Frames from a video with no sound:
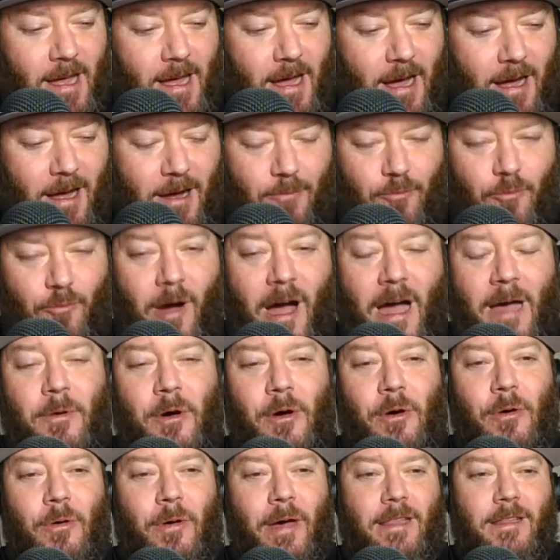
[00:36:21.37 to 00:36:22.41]

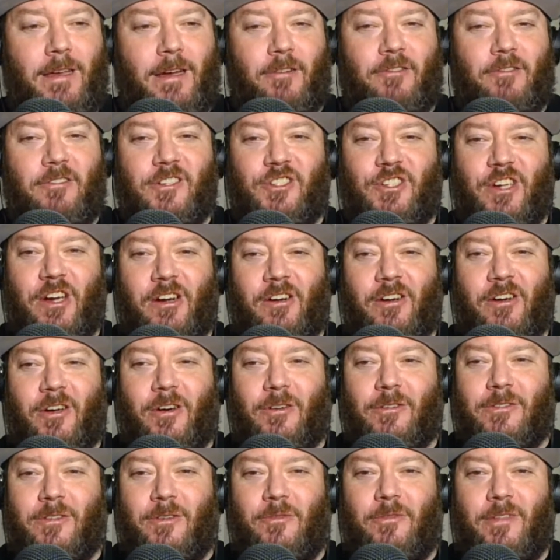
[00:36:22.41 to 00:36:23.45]
Rybo, and then Chris
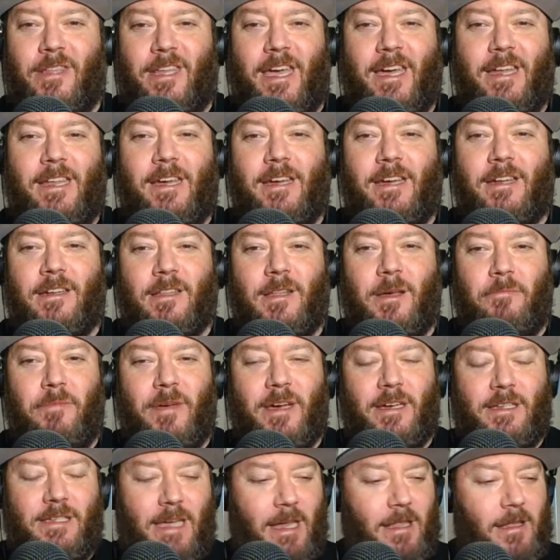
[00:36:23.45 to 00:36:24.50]
Jericho doing the Idiot
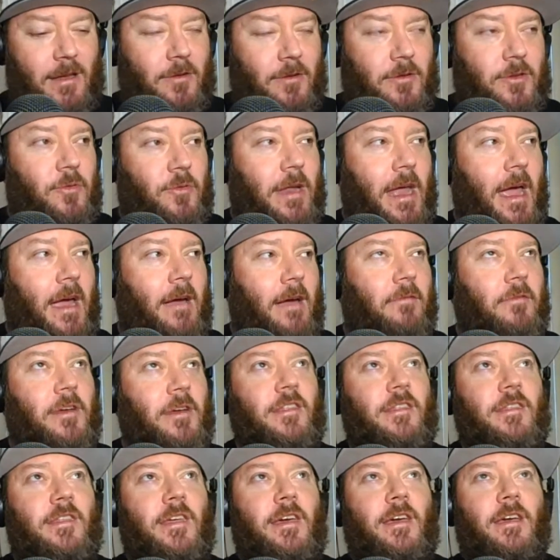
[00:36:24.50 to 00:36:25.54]
Olympics, and they were doing
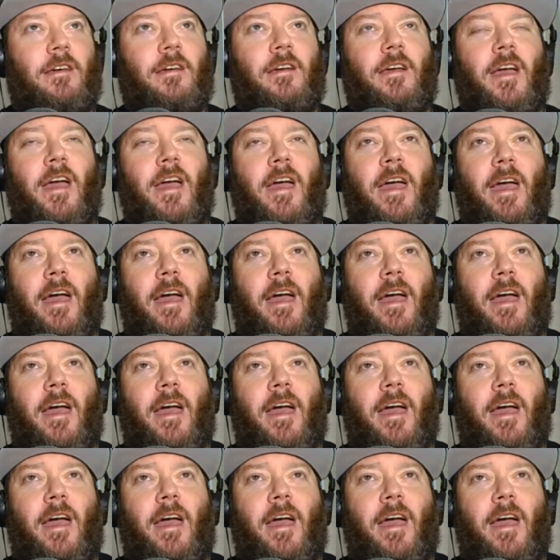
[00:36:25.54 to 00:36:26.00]
everything